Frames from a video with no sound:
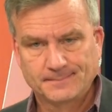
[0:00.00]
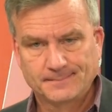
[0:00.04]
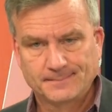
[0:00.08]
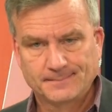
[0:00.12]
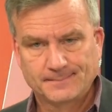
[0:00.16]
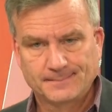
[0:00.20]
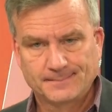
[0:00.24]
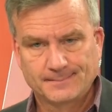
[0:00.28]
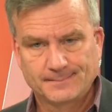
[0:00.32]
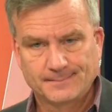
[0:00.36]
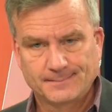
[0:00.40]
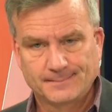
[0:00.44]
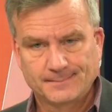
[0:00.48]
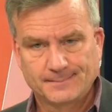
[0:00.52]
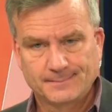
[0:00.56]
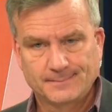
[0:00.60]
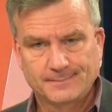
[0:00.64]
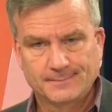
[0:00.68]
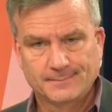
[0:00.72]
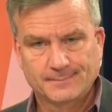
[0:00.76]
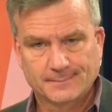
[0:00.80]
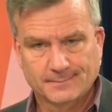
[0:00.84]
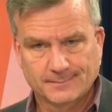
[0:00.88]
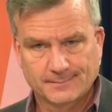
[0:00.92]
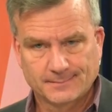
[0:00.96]

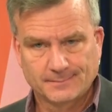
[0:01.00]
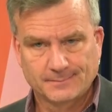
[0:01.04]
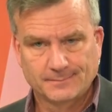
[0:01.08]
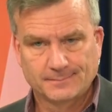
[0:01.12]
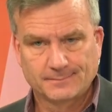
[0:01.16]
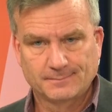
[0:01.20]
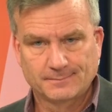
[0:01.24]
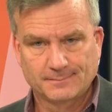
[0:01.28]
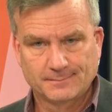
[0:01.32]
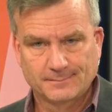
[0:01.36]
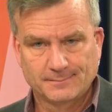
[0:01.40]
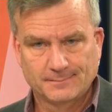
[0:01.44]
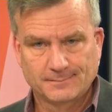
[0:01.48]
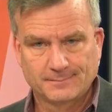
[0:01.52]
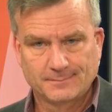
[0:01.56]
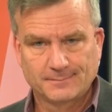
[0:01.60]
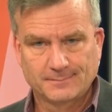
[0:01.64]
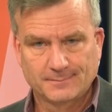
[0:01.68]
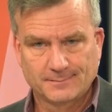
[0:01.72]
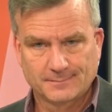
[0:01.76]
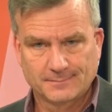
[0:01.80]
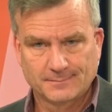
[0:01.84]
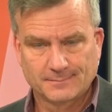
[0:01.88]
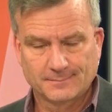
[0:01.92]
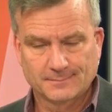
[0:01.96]

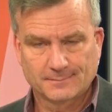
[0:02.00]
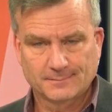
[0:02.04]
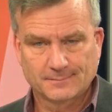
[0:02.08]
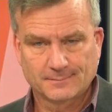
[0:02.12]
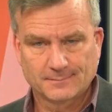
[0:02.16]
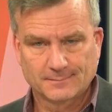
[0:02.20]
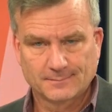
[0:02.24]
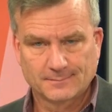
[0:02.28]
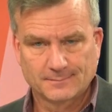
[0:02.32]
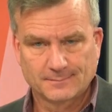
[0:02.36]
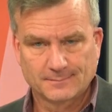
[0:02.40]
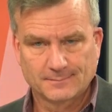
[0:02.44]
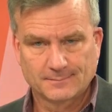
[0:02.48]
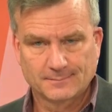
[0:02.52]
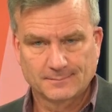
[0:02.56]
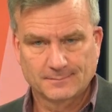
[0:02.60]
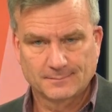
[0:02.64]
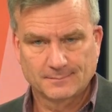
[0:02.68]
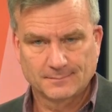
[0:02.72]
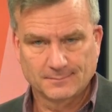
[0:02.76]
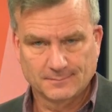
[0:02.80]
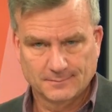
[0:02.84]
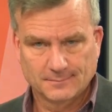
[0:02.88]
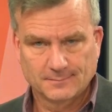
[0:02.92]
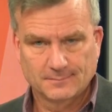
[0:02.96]

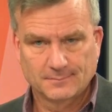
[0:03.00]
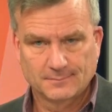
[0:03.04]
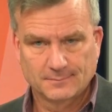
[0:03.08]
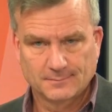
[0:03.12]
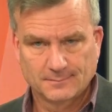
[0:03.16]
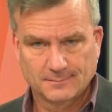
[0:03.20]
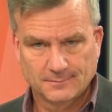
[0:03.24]
(not speaking)